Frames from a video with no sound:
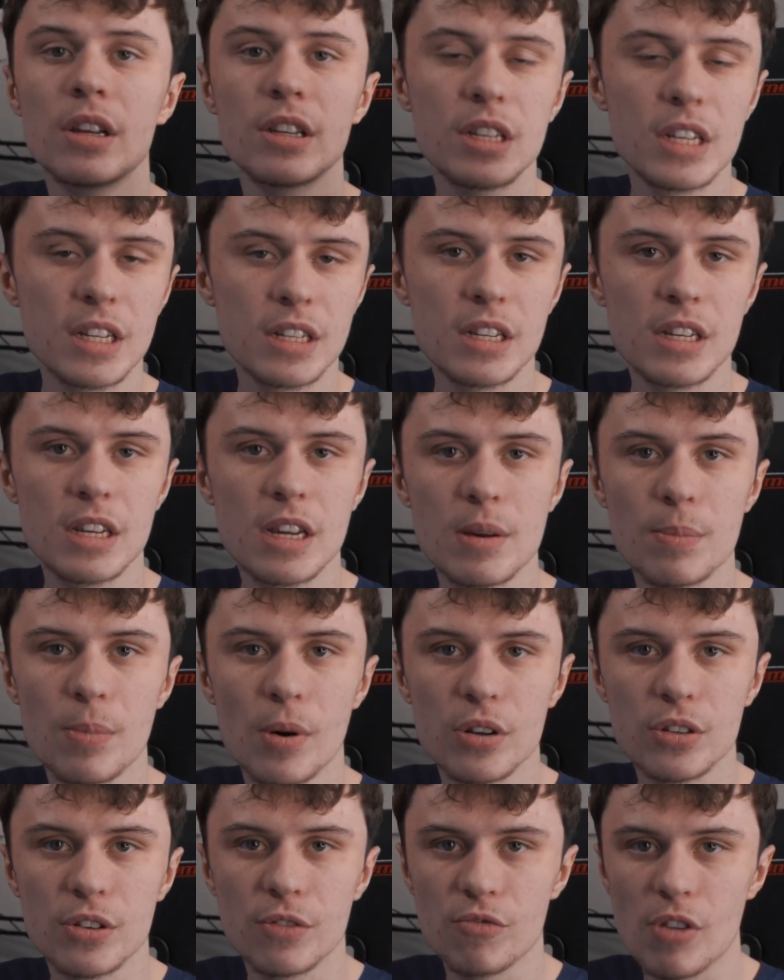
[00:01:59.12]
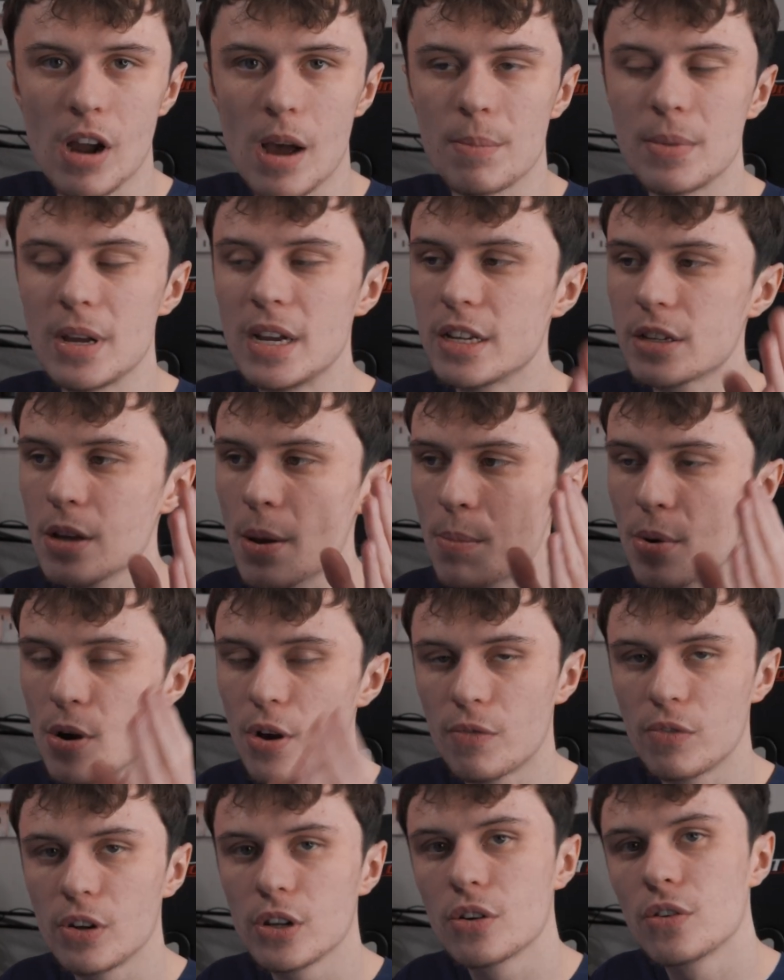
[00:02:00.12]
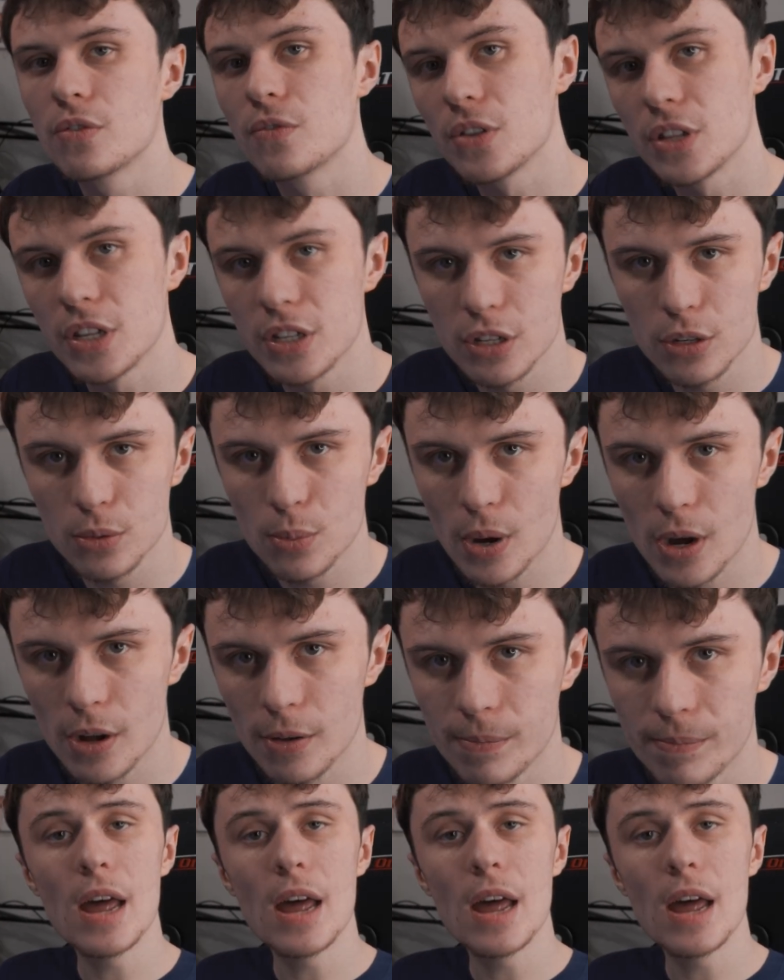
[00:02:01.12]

16GB of RAM is perfectly good for this as well.